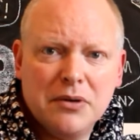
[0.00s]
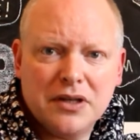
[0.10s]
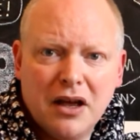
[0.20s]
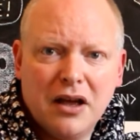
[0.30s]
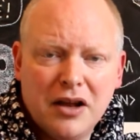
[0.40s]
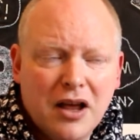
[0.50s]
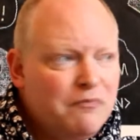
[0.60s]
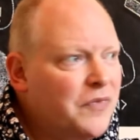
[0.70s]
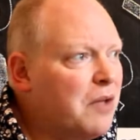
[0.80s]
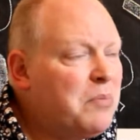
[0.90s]
was an
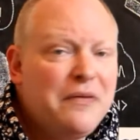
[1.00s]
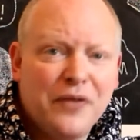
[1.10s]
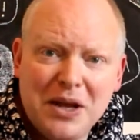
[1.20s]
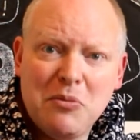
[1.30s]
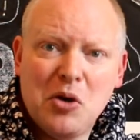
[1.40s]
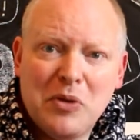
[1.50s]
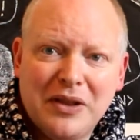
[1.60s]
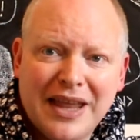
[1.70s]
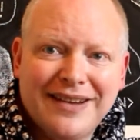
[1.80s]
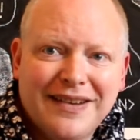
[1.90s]
epiphany moment
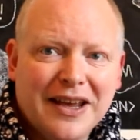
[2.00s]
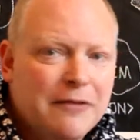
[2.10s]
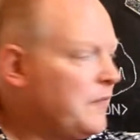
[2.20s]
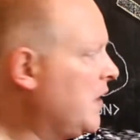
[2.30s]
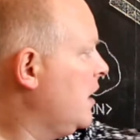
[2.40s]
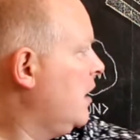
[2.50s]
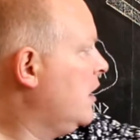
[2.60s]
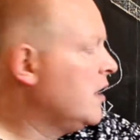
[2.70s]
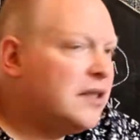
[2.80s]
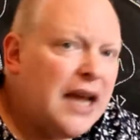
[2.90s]
that day.
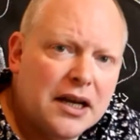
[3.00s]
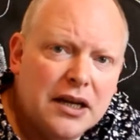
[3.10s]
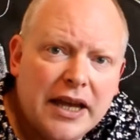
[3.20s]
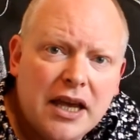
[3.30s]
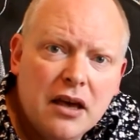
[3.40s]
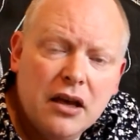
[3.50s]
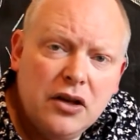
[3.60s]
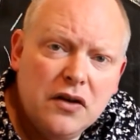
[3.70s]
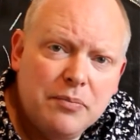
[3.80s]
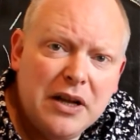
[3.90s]
Secondly,
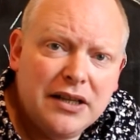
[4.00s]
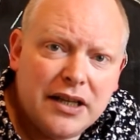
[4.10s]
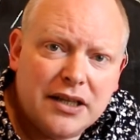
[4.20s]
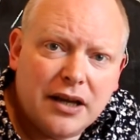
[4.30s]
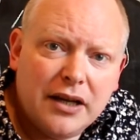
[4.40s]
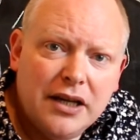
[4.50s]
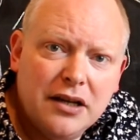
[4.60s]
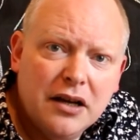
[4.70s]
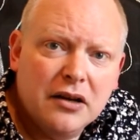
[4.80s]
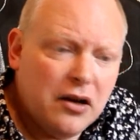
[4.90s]
usability studies.
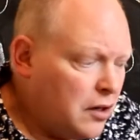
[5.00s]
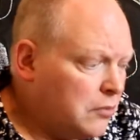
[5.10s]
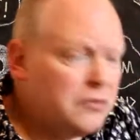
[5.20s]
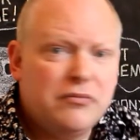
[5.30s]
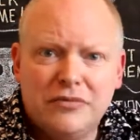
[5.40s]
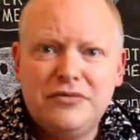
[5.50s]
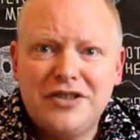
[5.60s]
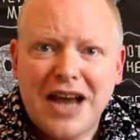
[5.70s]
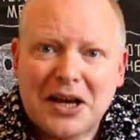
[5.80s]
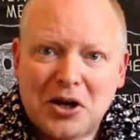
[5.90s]
Good old
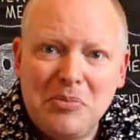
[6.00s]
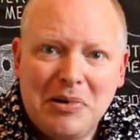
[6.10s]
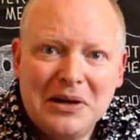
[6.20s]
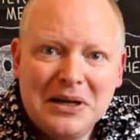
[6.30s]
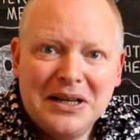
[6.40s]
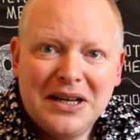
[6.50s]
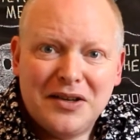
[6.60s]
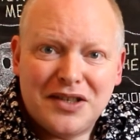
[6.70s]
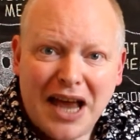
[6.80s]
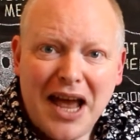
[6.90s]
Jacob
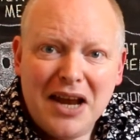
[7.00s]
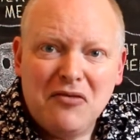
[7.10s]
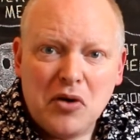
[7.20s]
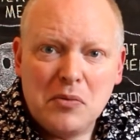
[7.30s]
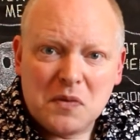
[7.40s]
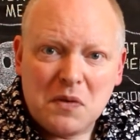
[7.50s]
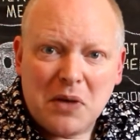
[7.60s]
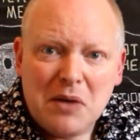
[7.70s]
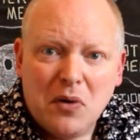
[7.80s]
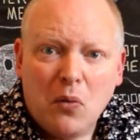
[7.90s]
has sat in rooms with
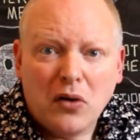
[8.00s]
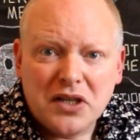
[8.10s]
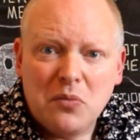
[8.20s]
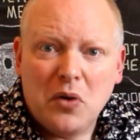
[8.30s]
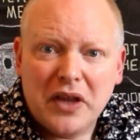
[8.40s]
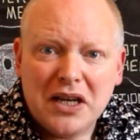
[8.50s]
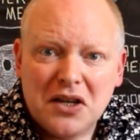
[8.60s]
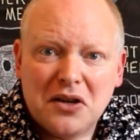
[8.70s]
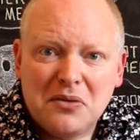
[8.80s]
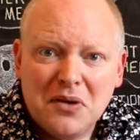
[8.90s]
people watching what they
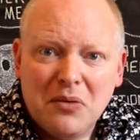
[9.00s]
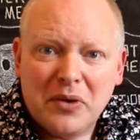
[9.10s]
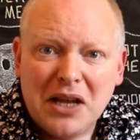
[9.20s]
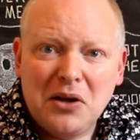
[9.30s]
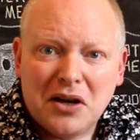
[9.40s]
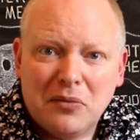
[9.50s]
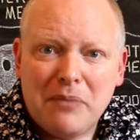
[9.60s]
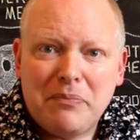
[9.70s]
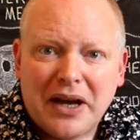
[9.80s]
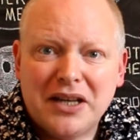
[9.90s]
do when they look at
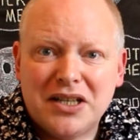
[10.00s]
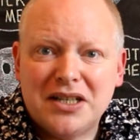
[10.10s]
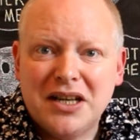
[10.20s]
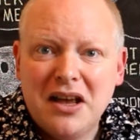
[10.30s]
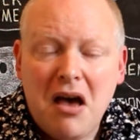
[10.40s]
web pages.